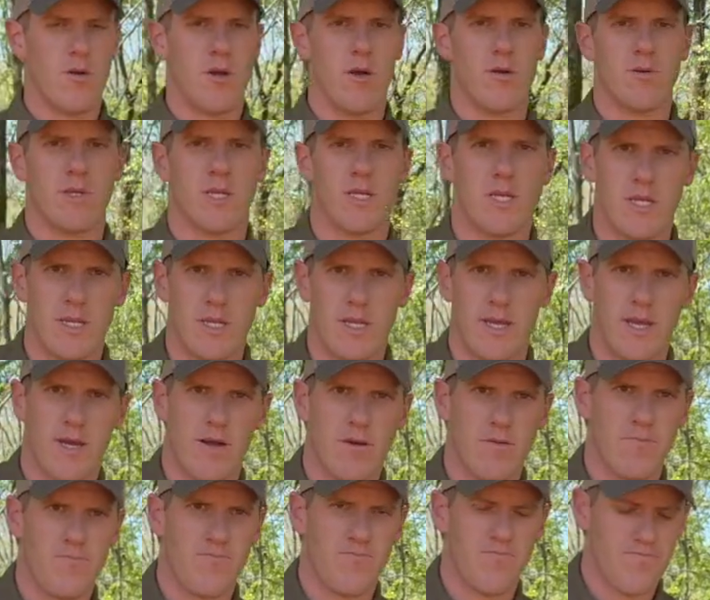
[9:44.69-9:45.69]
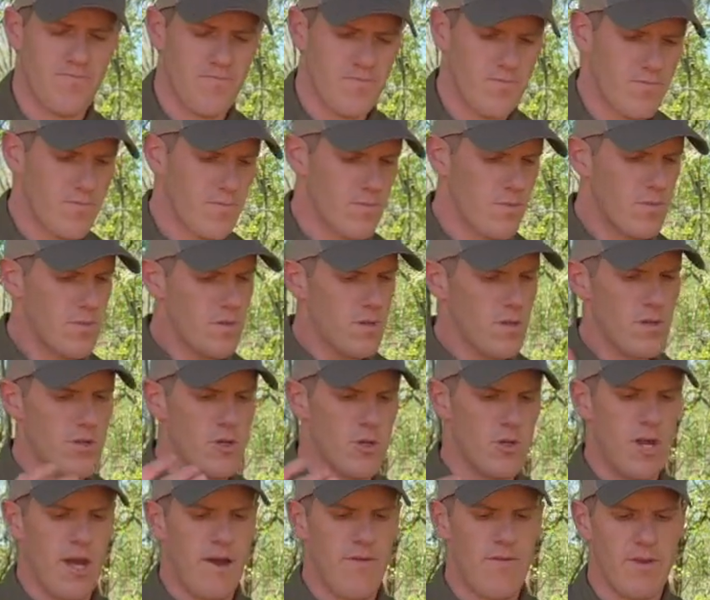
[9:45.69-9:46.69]
I was sitting down,
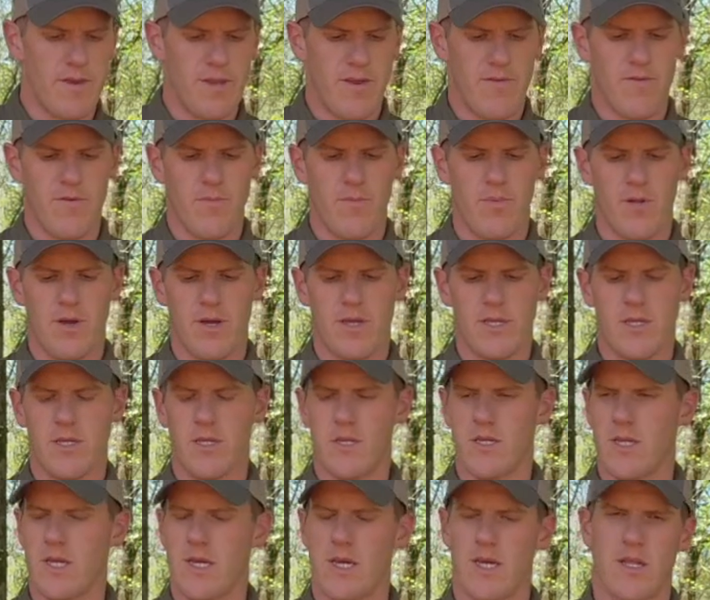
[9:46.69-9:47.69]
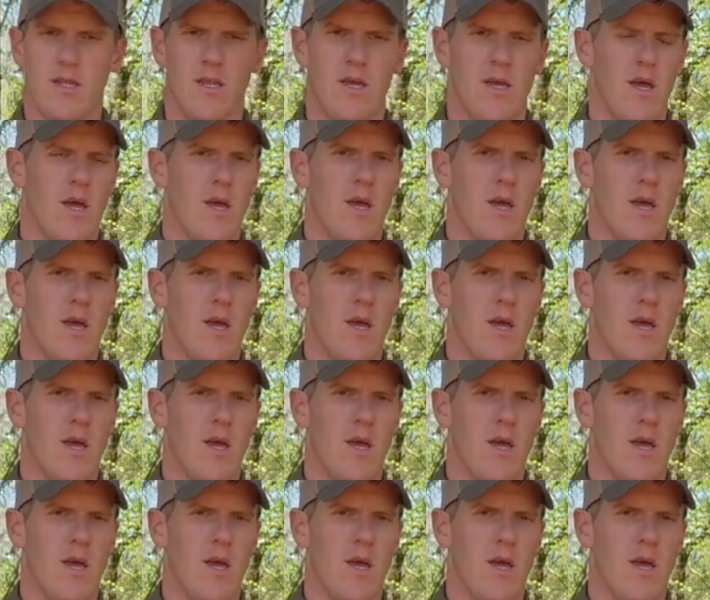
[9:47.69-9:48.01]
driving different places, and